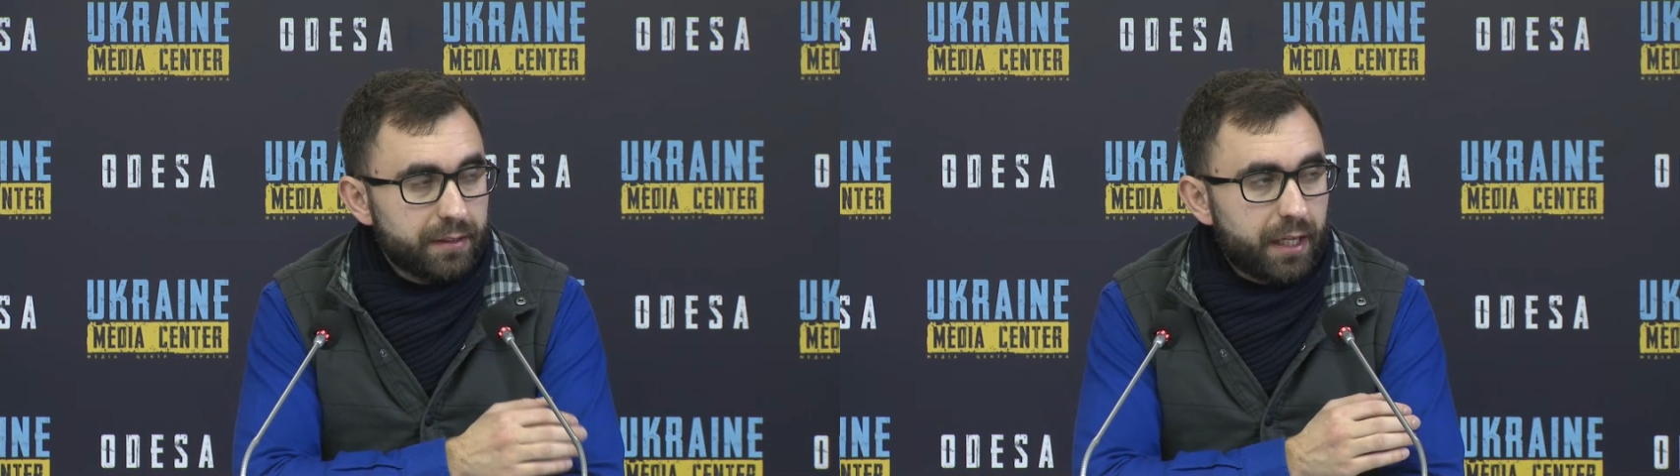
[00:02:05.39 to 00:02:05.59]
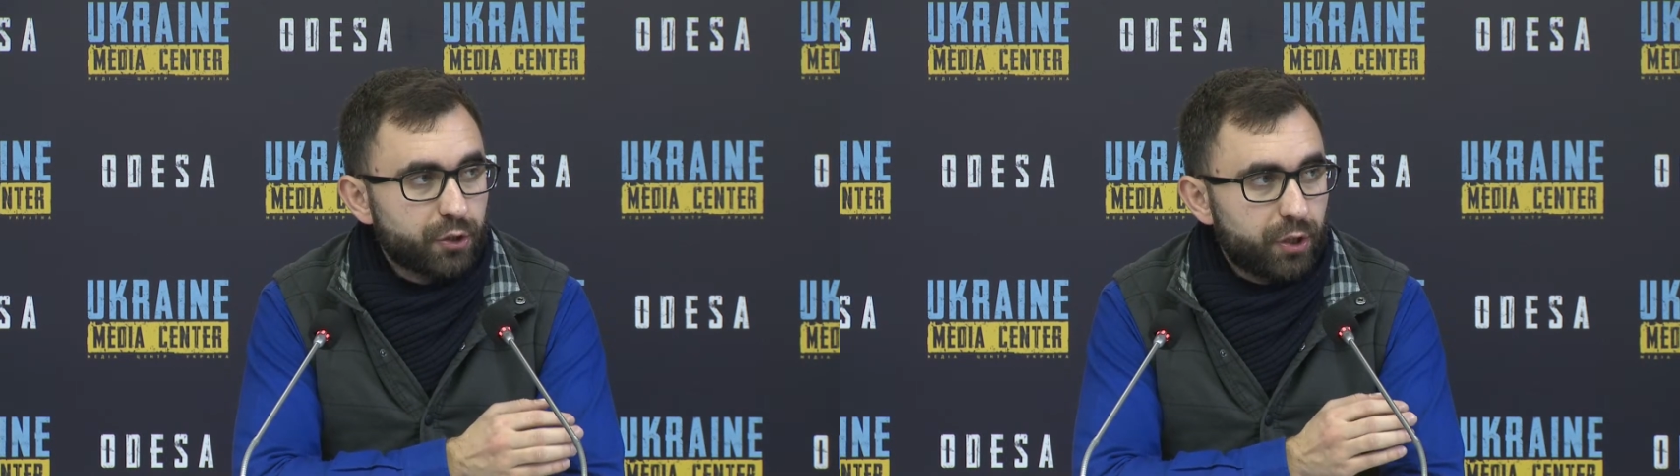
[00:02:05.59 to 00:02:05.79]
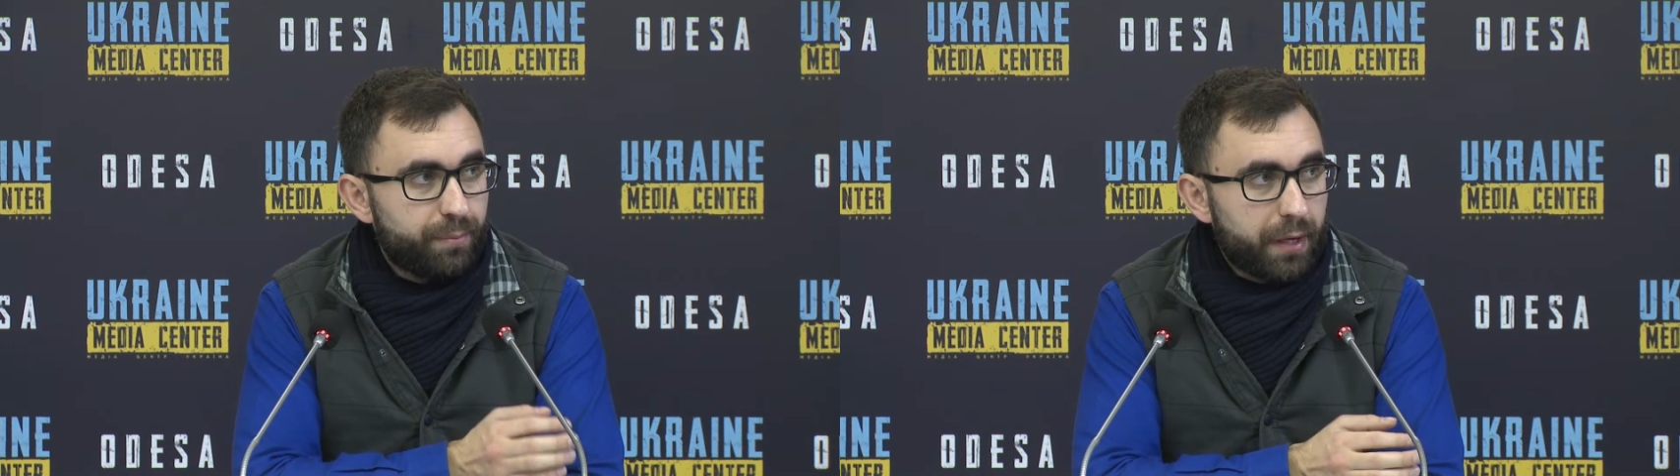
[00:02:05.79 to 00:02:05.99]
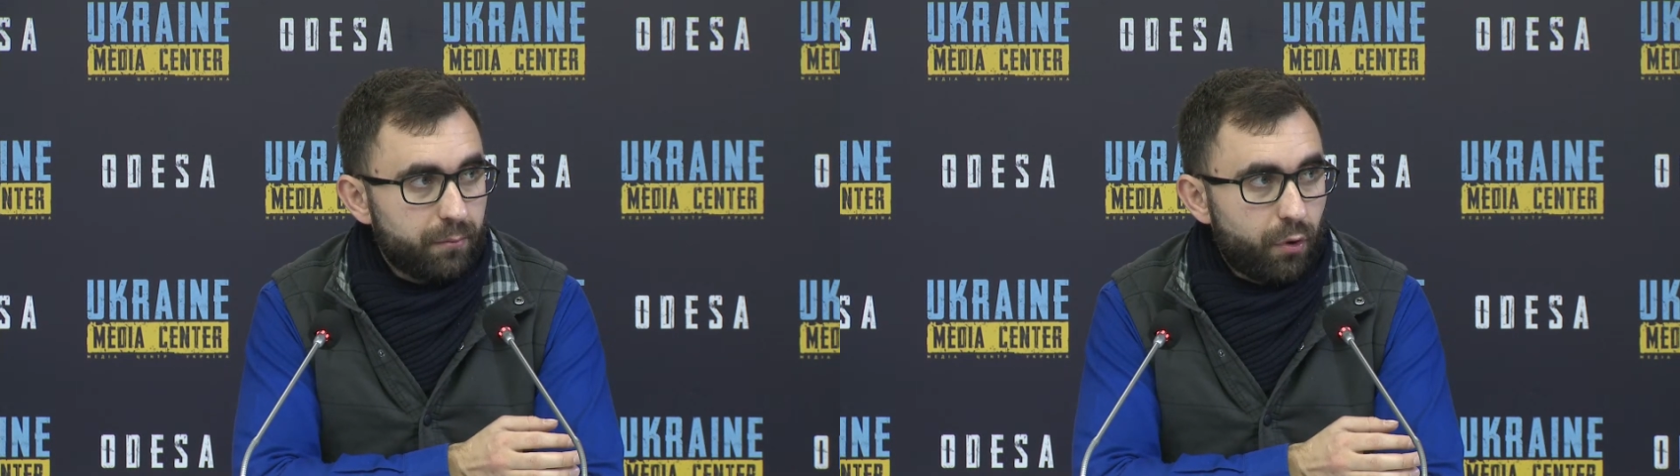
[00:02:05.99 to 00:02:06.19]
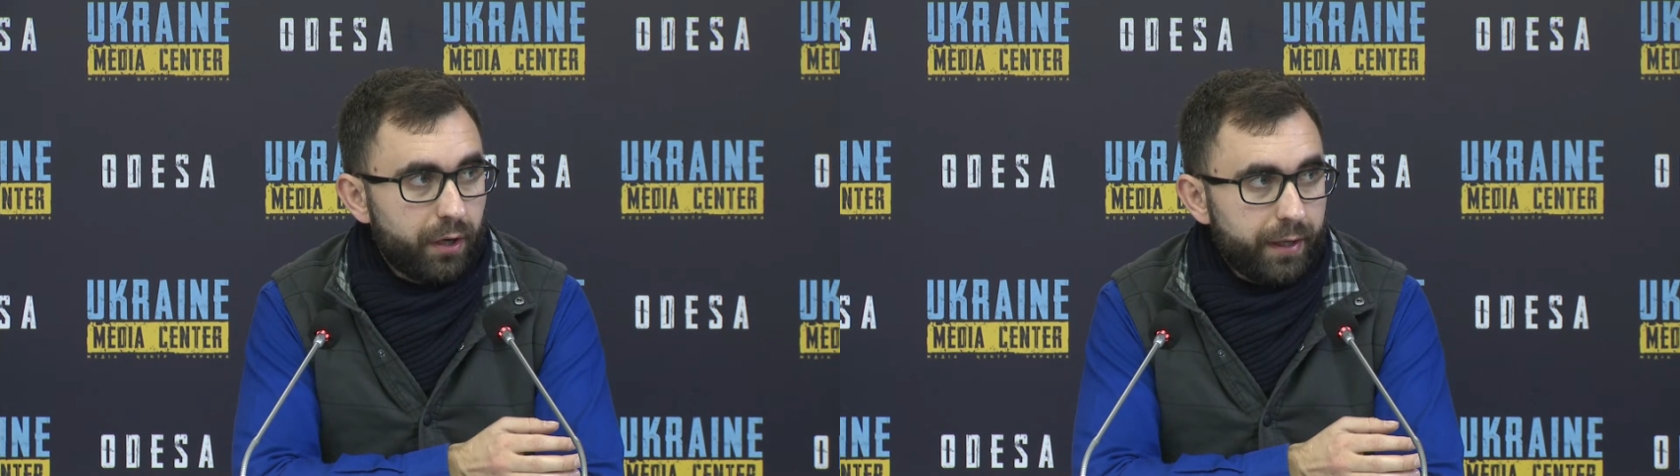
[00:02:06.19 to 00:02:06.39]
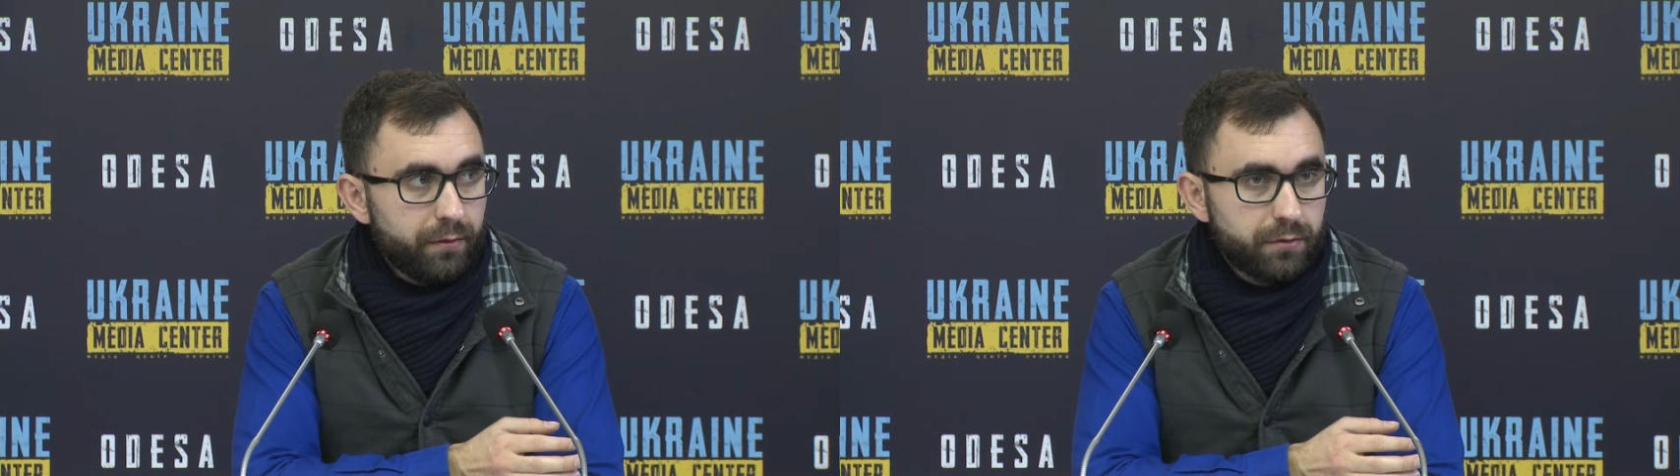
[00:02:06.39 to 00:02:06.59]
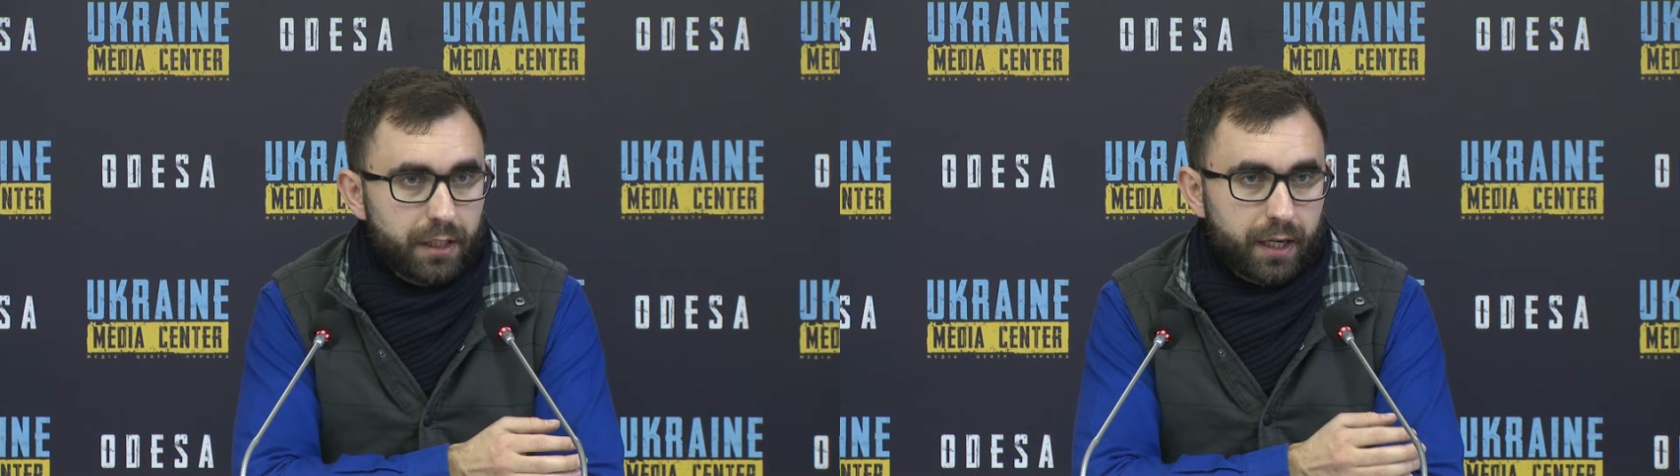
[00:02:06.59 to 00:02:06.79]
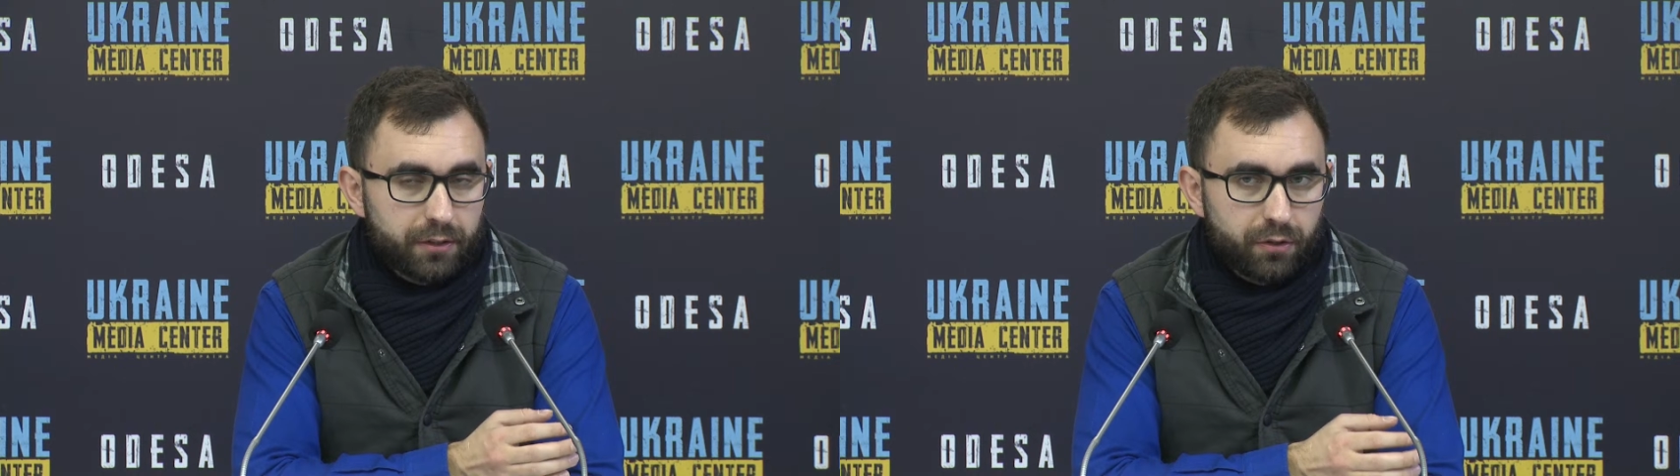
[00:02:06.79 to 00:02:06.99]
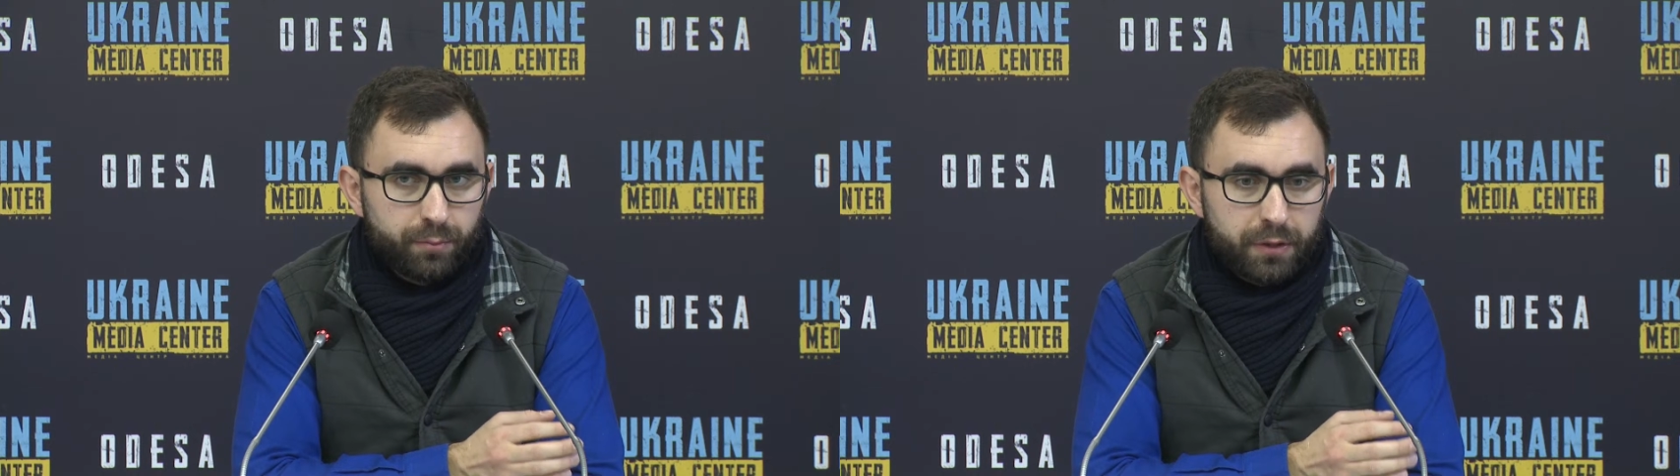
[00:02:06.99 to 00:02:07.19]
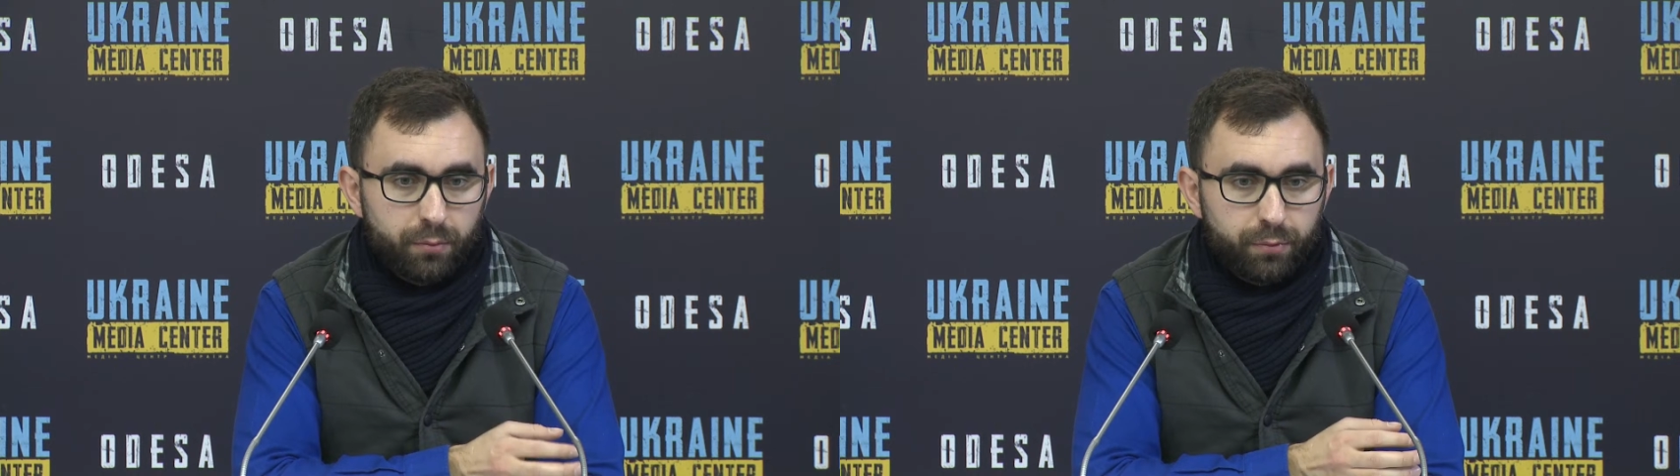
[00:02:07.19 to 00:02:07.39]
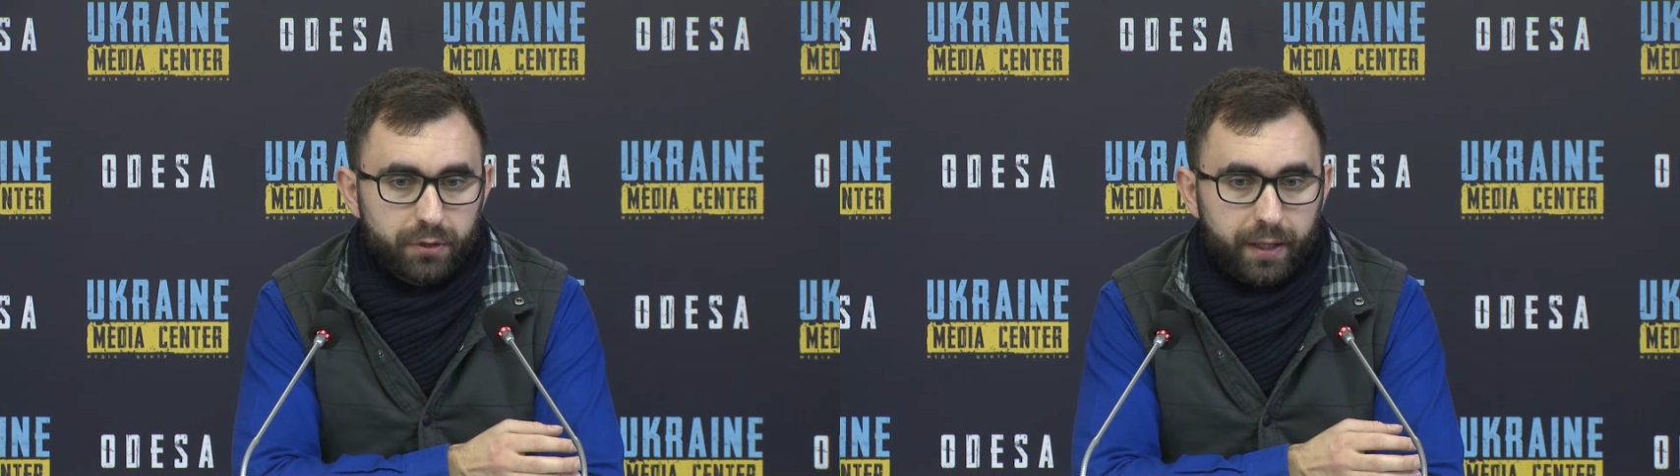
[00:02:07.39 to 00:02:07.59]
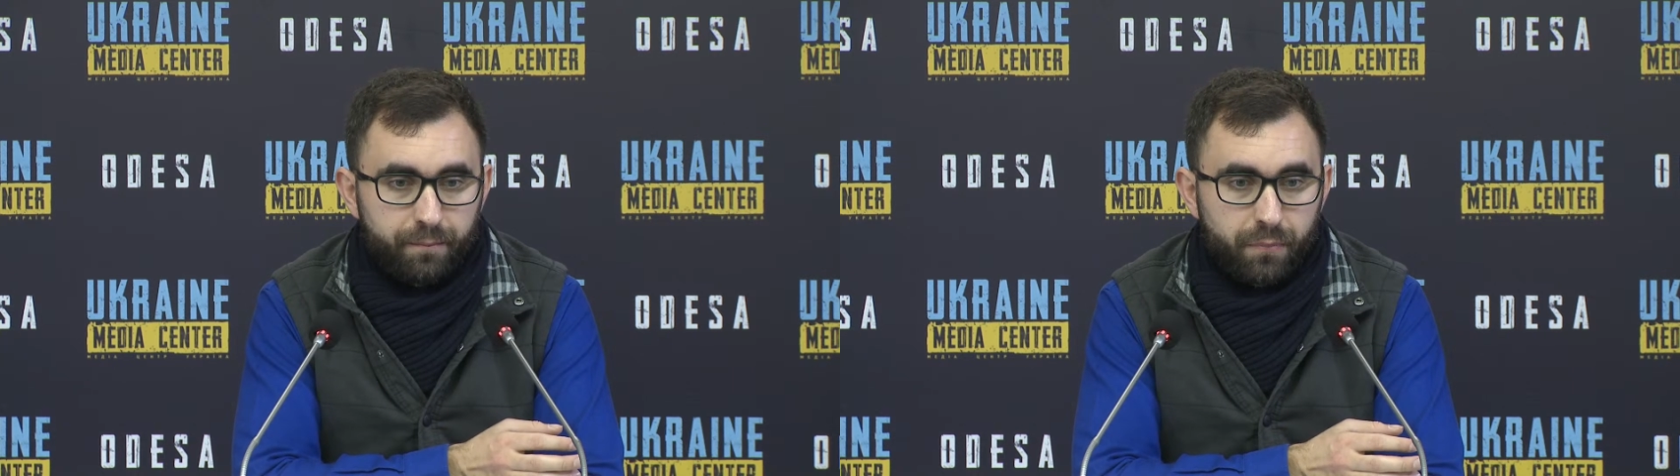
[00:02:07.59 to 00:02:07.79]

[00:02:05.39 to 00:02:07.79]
because Ukrainian people create